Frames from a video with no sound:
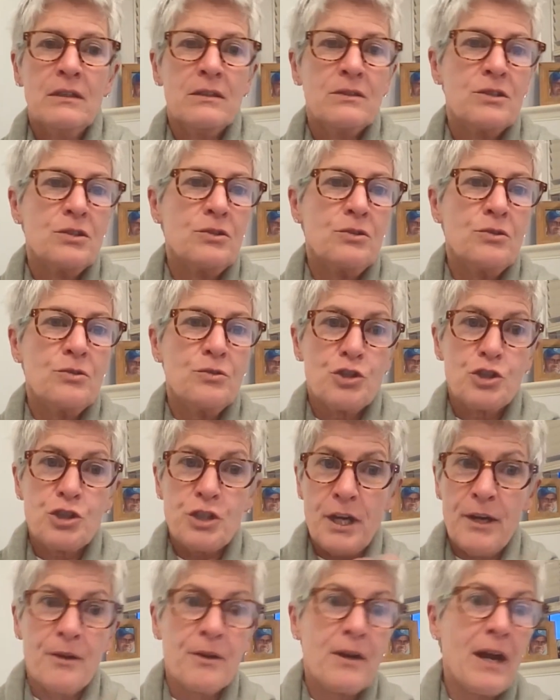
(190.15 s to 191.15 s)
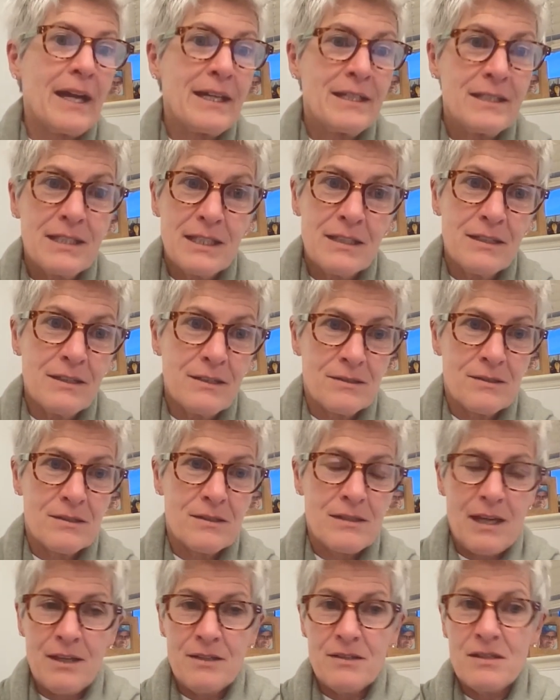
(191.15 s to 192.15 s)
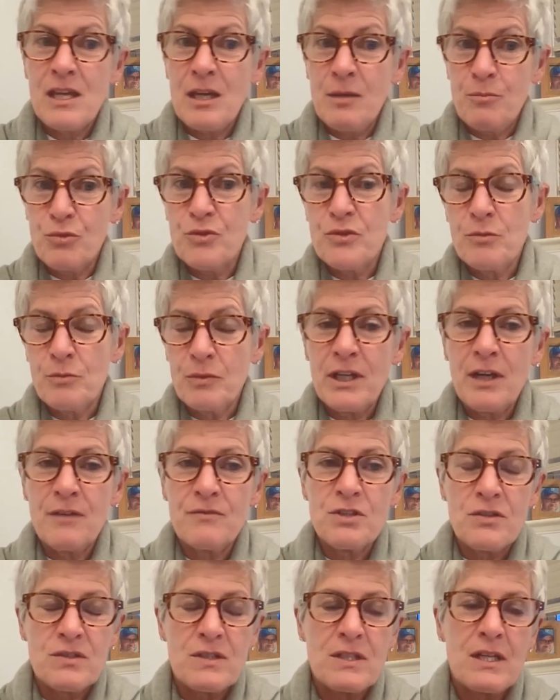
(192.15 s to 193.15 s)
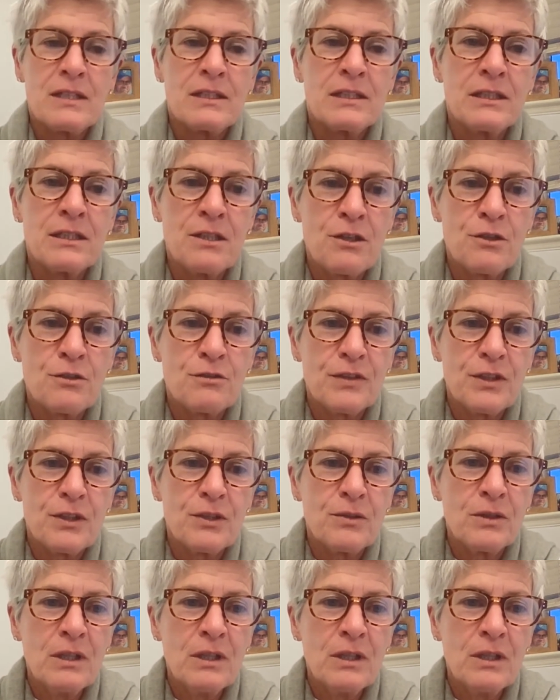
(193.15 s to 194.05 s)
to share ideas as they presumably have just done in an interview.